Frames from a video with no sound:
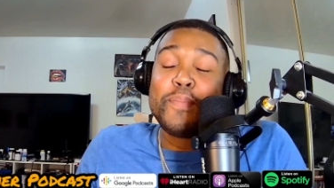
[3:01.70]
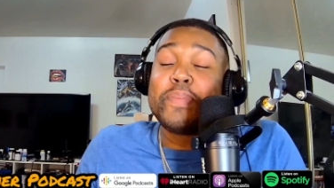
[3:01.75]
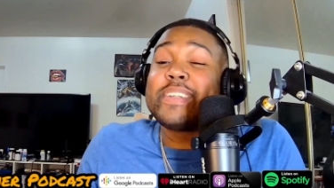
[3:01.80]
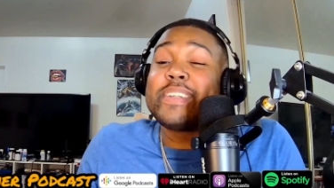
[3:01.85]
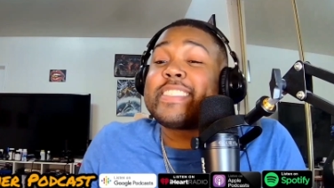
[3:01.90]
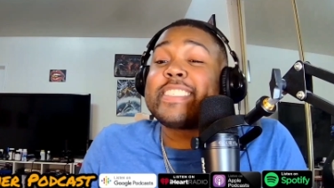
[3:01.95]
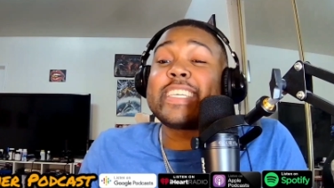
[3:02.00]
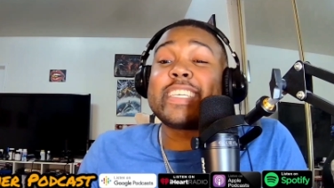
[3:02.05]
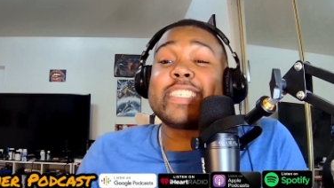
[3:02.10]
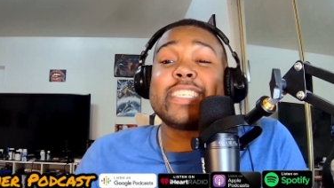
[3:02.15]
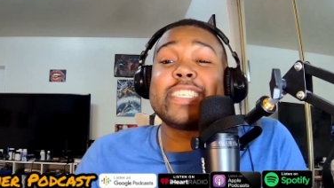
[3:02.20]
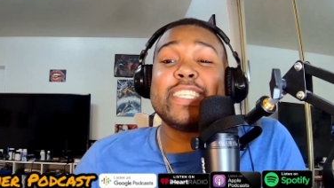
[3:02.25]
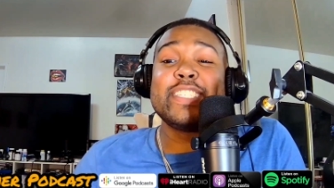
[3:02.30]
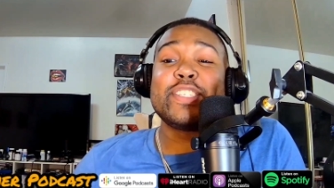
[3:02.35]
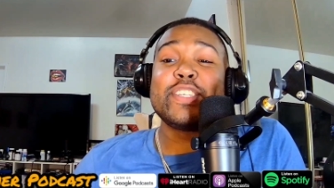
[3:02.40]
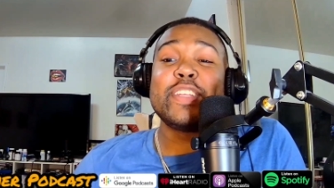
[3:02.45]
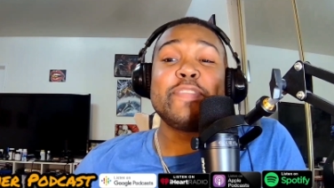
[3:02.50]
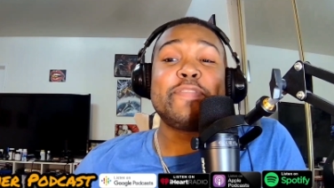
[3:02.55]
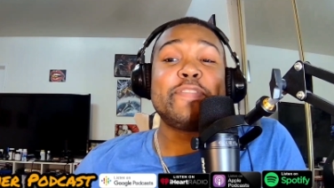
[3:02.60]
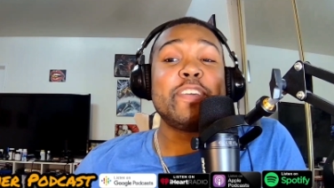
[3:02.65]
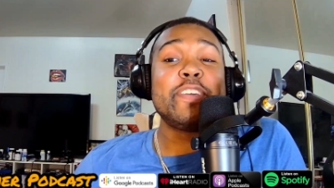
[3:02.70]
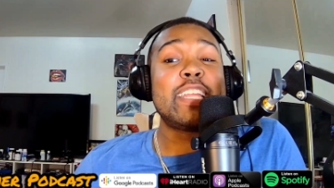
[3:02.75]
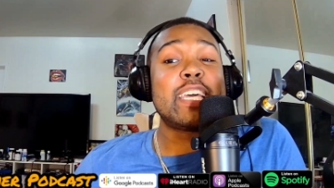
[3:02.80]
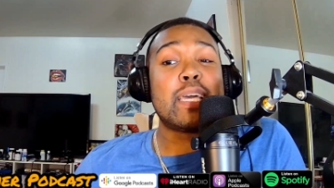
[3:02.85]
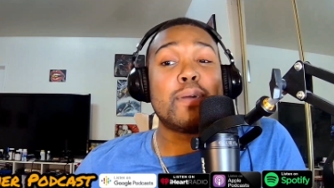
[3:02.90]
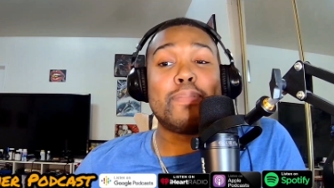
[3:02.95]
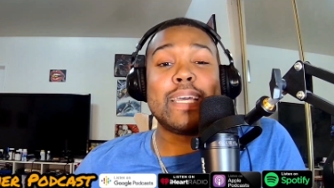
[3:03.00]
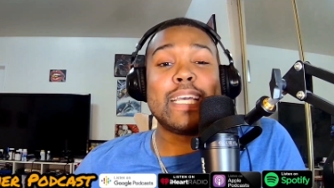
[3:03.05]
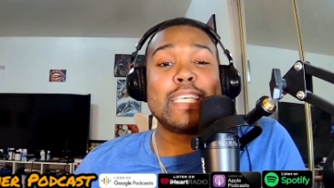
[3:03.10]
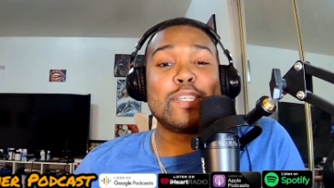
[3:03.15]
But 16 shouldn't feel
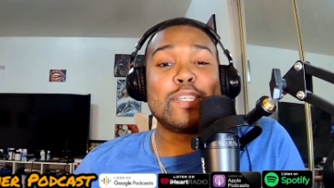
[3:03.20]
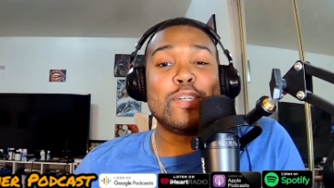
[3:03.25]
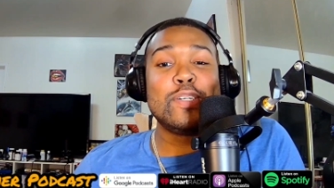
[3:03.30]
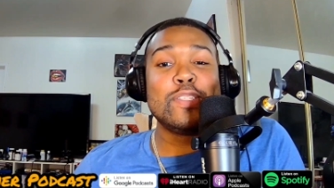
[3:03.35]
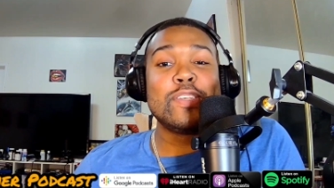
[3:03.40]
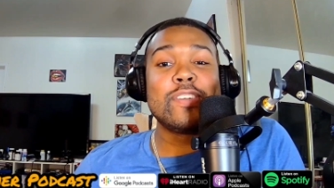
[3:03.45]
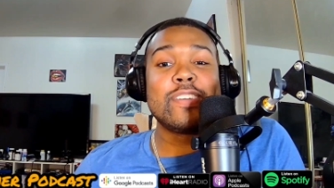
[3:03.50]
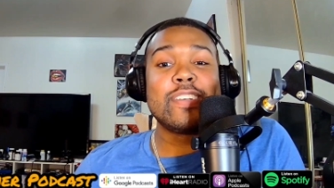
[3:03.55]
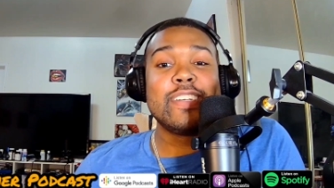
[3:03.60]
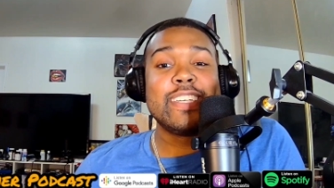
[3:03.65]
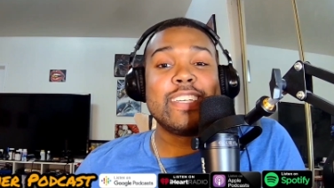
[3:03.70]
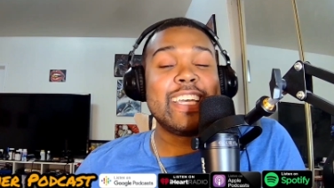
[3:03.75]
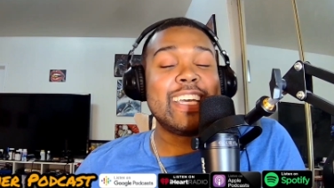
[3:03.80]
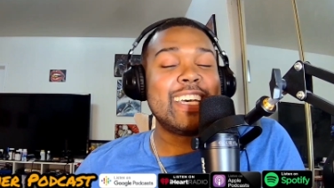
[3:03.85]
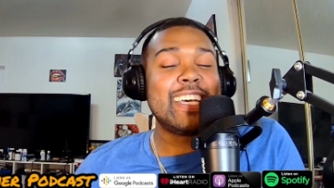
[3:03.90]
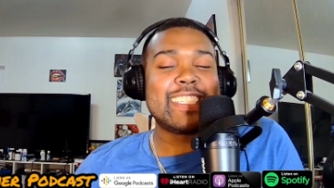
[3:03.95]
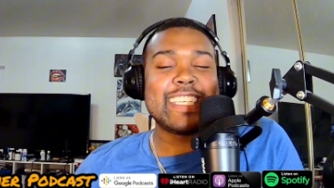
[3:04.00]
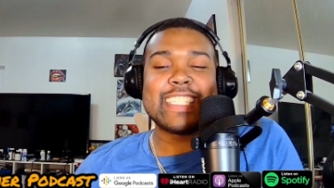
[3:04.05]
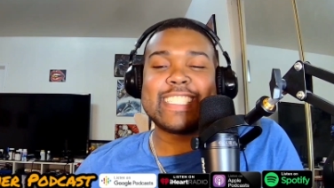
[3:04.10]
like a placeholder. Yeah,